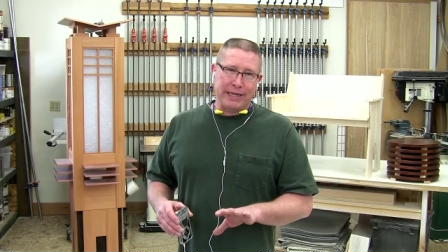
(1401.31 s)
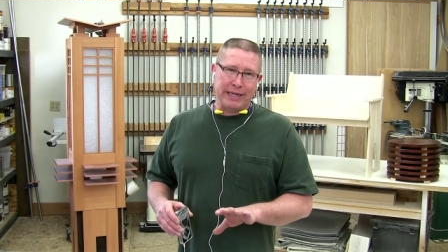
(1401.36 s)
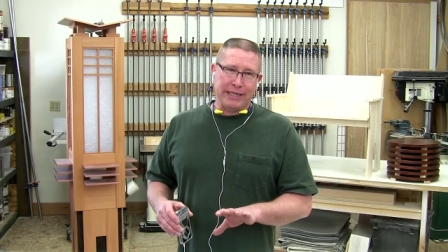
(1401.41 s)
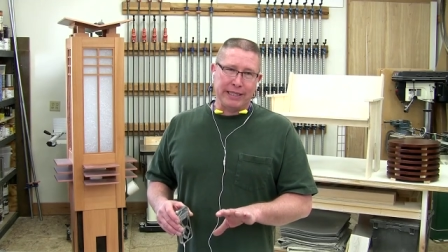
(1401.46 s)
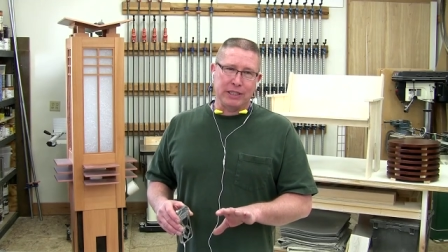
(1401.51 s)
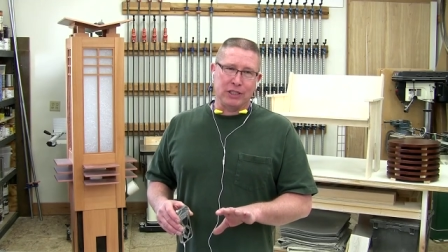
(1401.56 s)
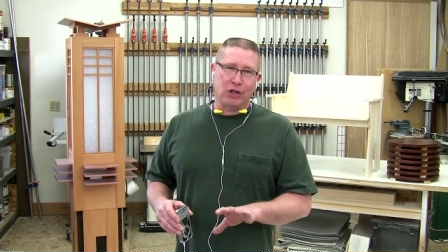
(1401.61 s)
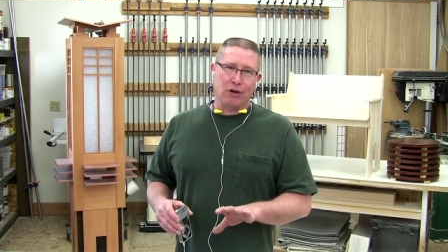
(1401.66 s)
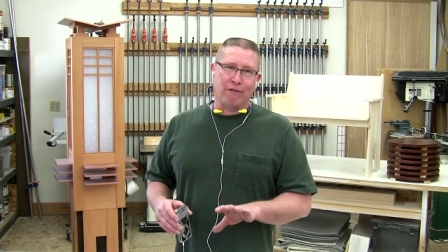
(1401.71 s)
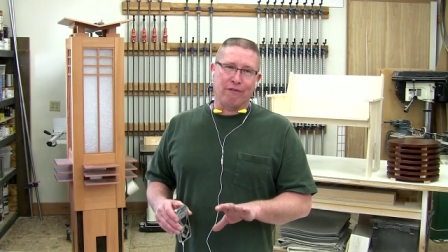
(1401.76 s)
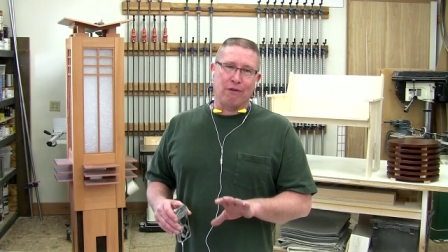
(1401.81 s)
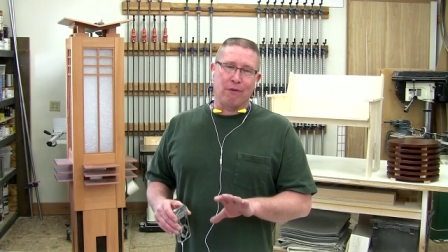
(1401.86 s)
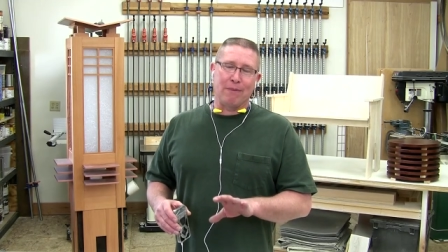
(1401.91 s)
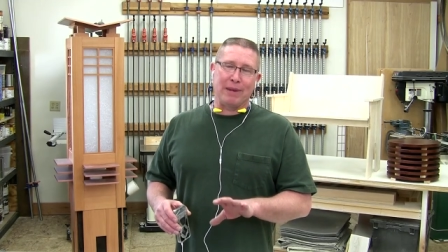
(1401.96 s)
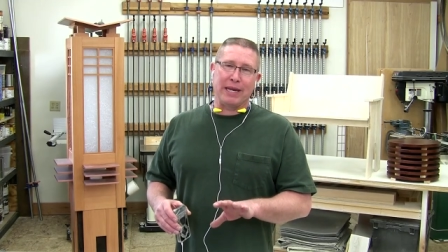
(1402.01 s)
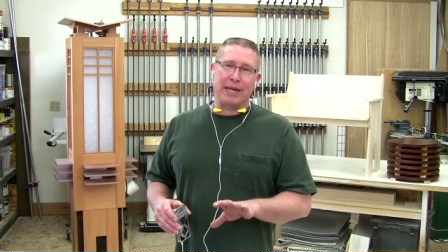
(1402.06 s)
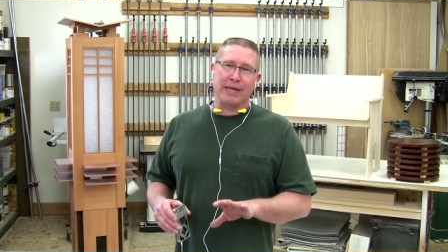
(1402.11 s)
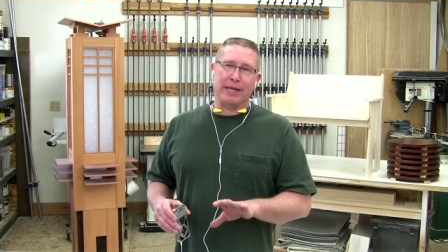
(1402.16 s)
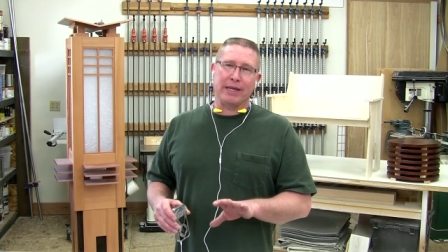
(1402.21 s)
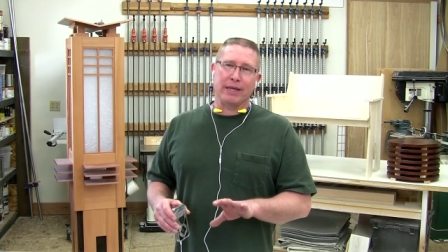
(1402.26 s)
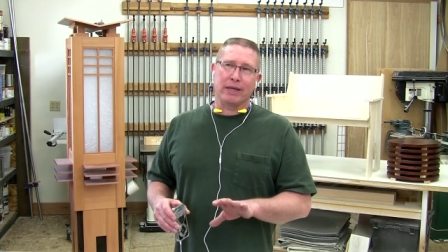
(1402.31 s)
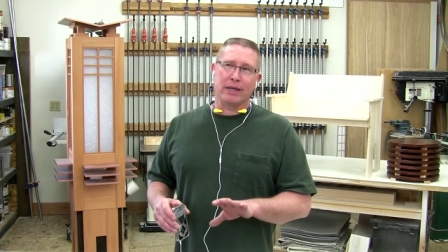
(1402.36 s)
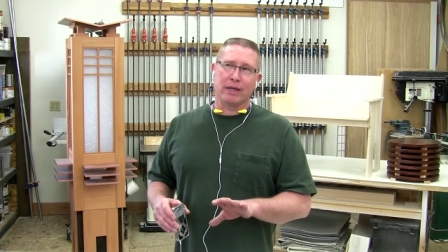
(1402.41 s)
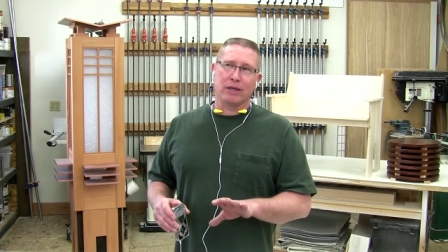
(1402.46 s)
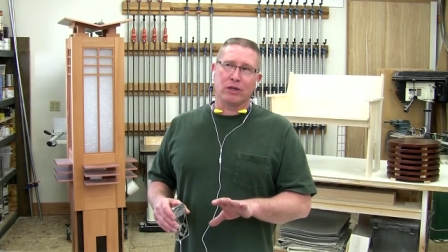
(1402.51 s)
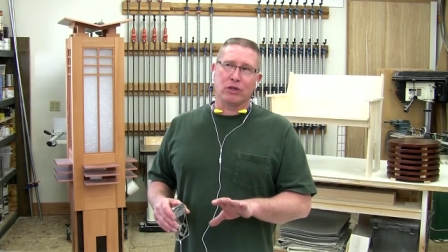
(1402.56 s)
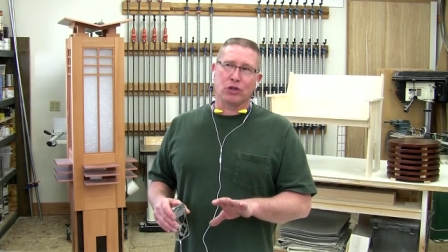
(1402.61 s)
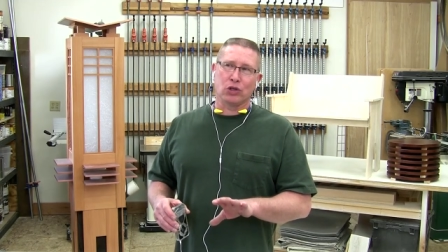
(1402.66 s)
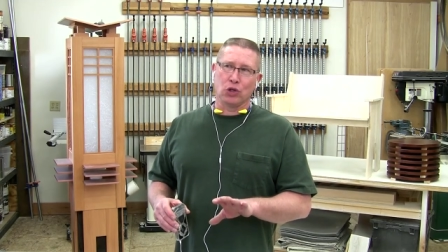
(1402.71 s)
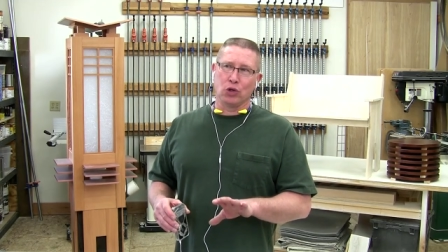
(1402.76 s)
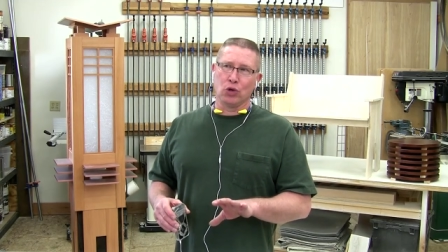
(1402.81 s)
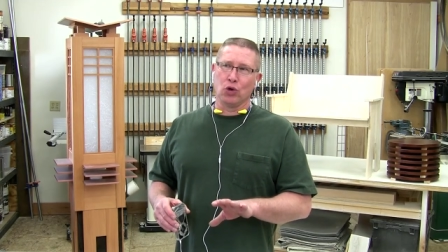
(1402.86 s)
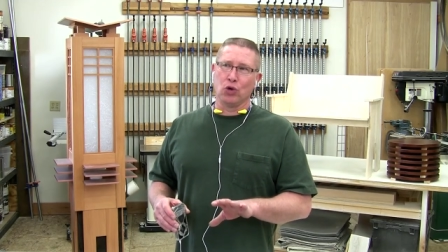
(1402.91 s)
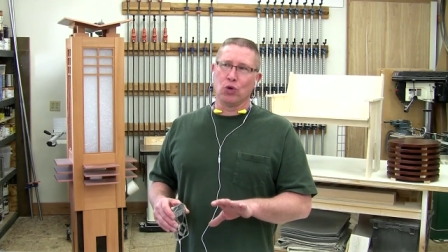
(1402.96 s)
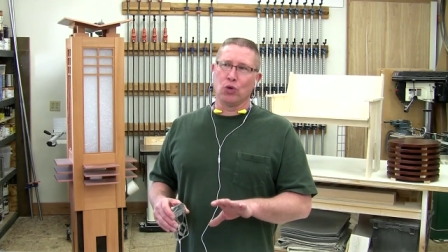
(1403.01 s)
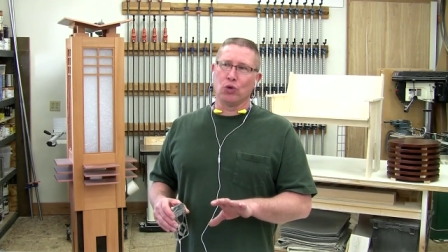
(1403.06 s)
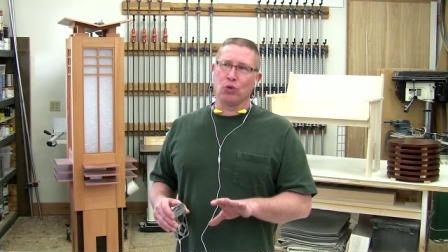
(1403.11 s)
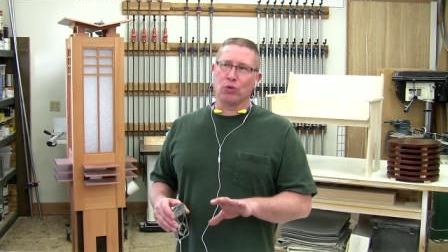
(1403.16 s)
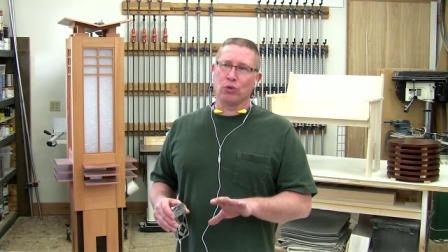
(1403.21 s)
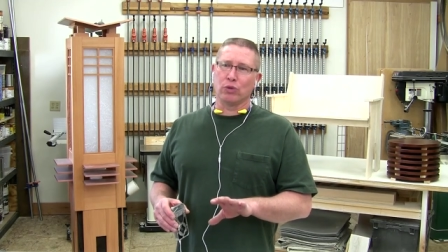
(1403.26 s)
easier for me
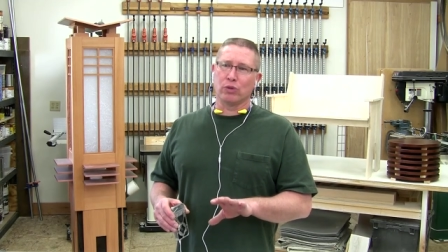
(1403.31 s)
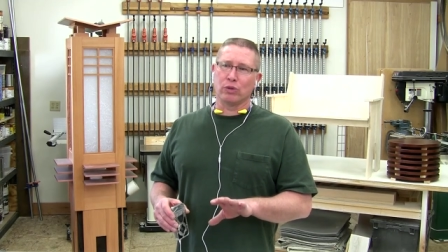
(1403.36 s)
to,